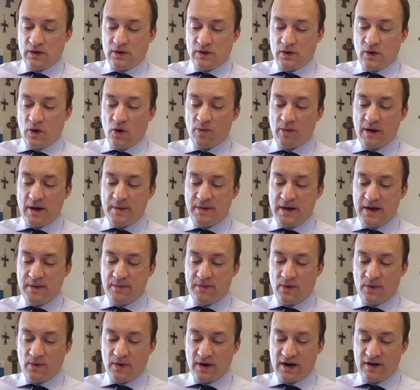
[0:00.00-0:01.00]
O my
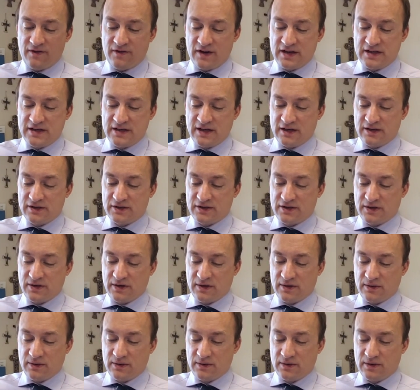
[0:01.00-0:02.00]
people, what have I done to
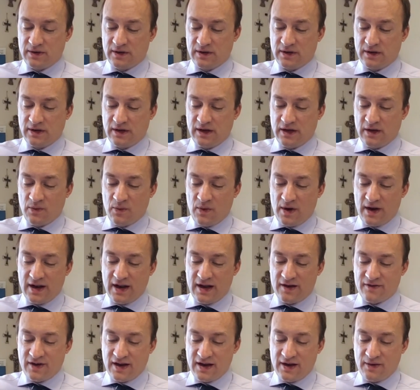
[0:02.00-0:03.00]
you? In what
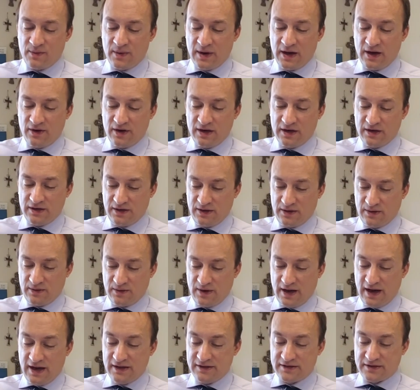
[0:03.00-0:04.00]
have I wearied you?
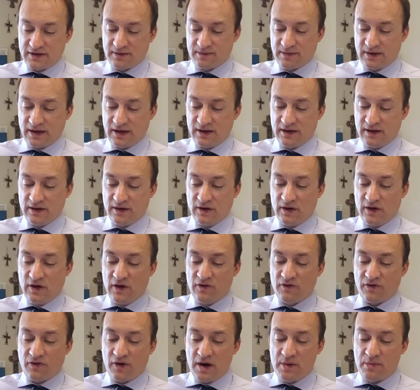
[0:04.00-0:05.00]
Answer me,
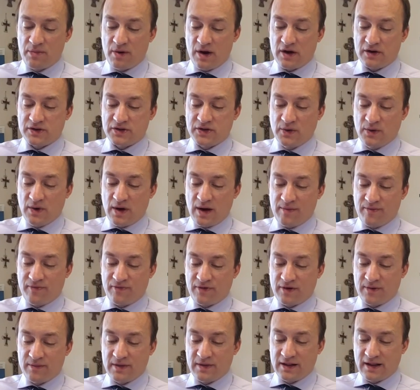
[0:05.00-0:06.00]
for I brought you up
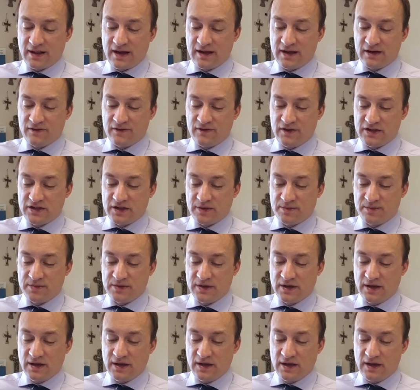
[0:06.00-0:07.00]
from the land of Egypt,
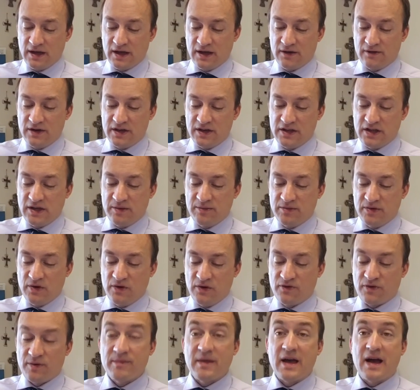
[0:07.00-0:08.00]
and redeemed you
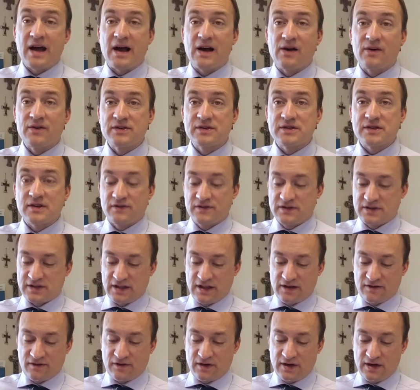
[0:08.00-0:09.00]
from the house of
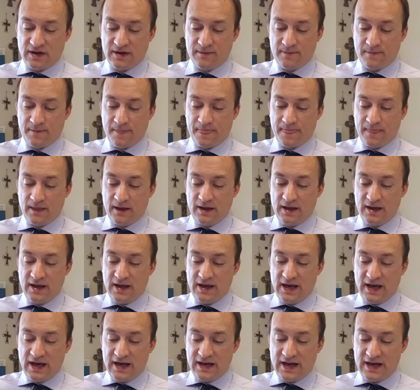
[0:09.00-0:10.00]
slavery.
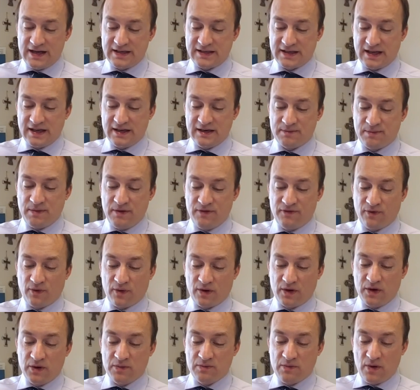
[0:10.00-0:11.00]
And I sent
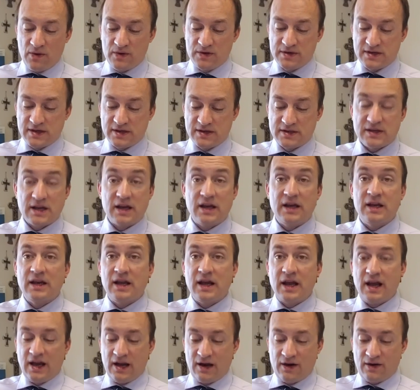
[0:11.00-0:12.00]
before you Moses and
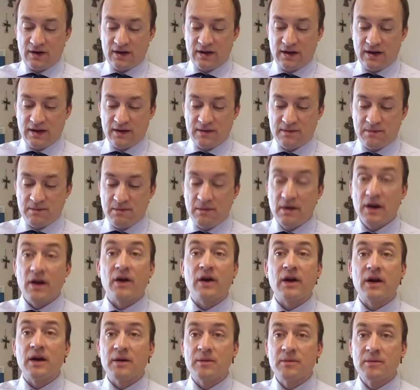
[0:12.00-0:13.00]
Aaron and
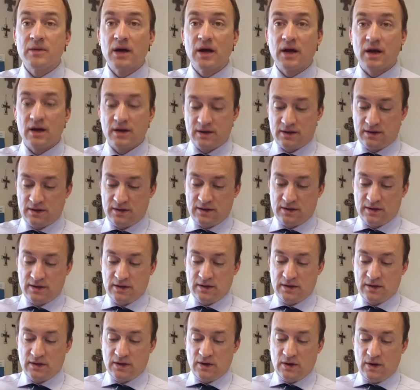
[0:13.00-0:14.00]
Miriam.
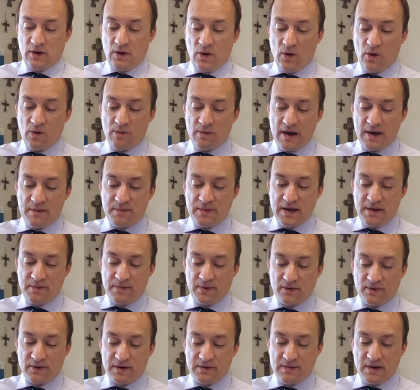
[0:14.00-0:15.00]
O my
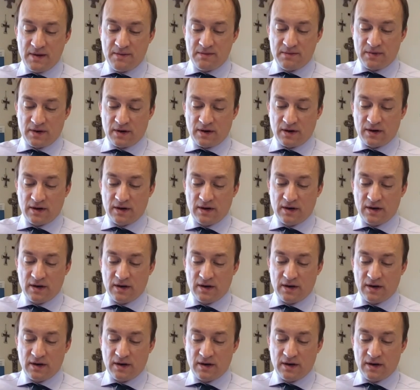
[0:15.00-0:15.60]
people, remember